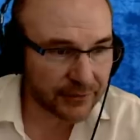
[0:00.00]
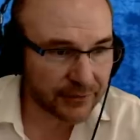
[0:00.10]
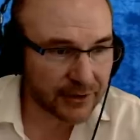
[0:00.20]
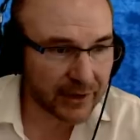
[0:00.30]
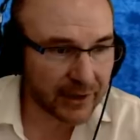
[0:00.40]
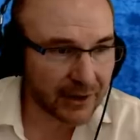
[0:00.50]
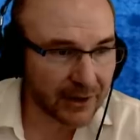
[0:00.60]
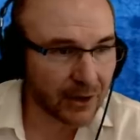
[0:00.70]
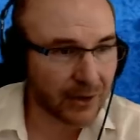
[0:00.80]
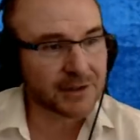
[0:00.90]
the fig tree.
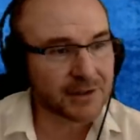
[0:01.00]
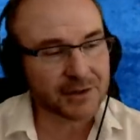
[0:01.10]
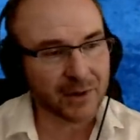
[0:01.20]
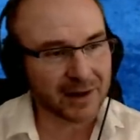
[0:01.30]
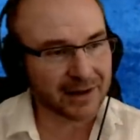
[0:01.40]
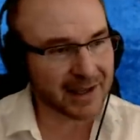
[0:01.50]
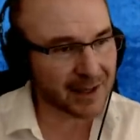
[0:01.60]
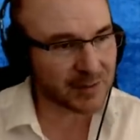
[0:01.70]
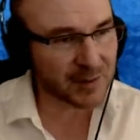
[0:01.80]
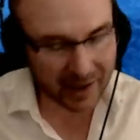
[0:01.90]
Oh, this is the one that
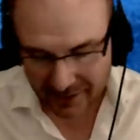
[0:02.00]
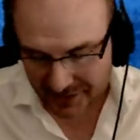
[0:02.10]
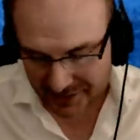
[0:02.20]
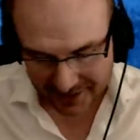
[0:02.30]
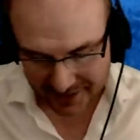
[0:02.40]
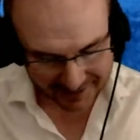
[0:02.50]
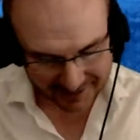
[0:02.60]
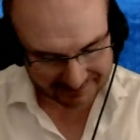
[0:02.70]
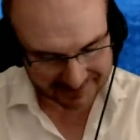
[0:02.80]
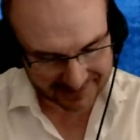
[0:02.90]
Cam Spires
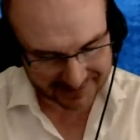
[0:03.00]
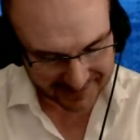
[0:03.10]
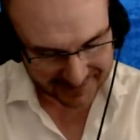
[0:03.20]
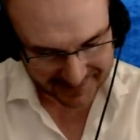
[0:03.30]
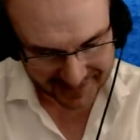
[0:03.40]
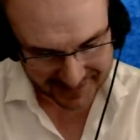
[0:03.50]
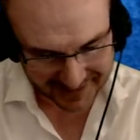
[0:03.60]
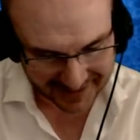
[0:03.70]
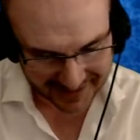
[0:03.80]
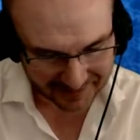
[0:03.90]
um,
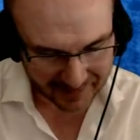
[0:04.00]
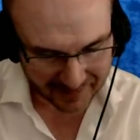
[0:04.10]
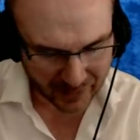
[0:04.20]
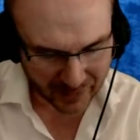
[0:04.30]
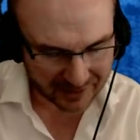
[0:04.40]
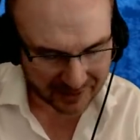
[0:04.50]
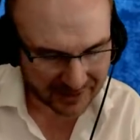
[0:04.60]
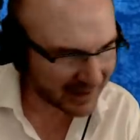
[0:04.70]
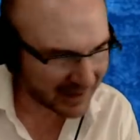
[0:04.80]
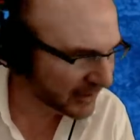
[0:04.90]
Uh, made me aware
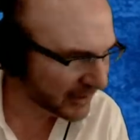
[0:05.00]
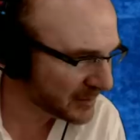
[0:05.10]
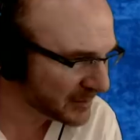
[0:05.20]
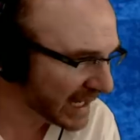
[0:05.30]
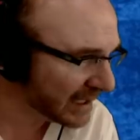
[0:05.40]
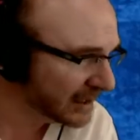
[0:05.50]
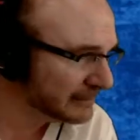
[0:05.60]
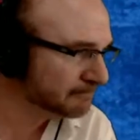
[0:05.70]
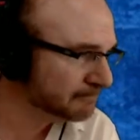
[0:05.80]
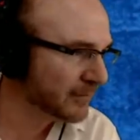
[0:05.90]
of a couple years back,
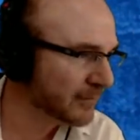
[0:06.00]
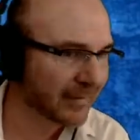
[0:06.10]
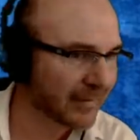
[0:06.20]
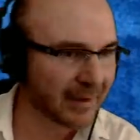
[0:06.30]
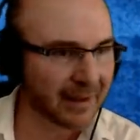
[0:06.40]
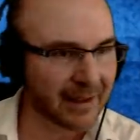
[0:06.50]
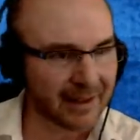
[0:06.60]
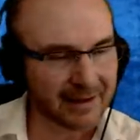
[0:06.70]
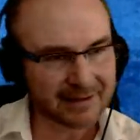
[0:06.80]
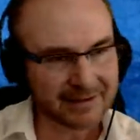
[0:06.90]

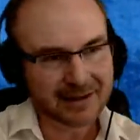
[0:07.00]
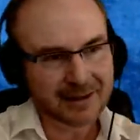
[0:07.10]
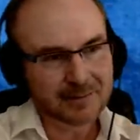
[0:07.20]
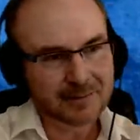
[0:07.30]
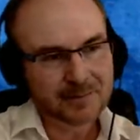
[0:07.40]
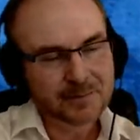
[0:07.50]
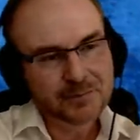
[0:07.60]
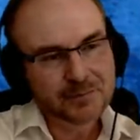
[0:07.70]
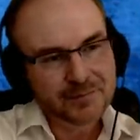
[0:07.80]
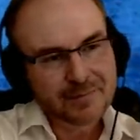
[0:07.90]
and um,
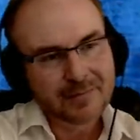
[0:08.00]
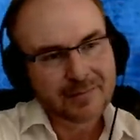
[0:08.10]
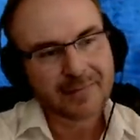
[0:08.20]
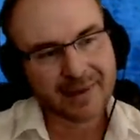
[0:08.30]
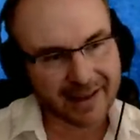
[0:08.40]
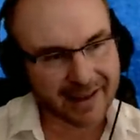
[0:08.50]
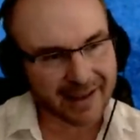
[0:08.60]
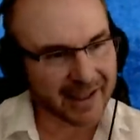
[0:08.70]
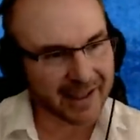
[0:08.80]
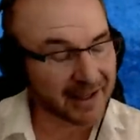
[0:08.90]

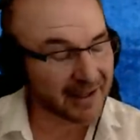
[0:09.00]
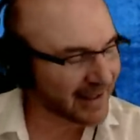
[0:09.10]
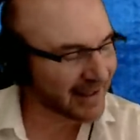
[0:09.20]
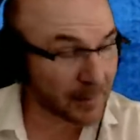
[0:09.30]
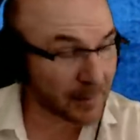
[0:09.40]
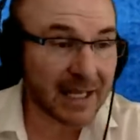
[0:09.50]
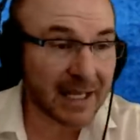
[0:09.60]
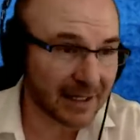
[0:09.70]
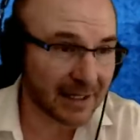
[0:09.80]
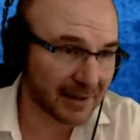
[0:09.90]
it it's
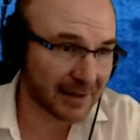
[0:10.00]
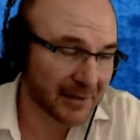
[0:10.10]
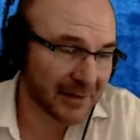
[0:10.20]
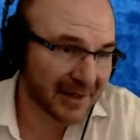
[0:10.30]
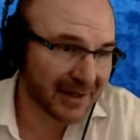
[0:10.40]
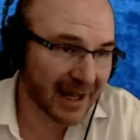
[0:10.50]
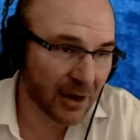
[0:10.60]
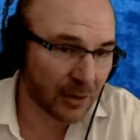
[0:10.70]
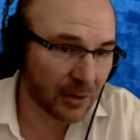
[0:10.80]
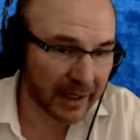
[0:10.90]
amazing
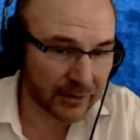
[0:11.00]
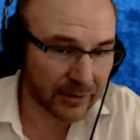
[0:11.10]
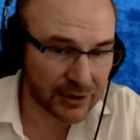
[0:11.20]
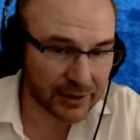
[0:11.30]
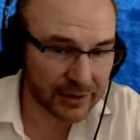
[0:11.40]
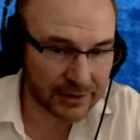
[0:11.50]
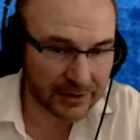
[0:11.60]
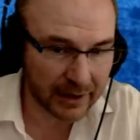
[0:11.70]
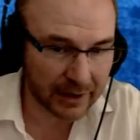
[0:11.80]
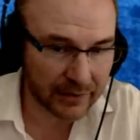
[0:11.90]
how many Christians
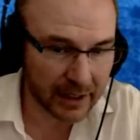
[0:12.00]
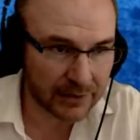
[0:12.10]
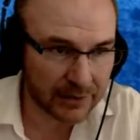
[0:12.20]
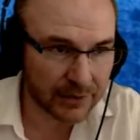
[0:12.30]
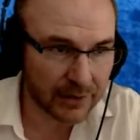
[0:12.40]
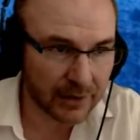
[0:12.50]
think that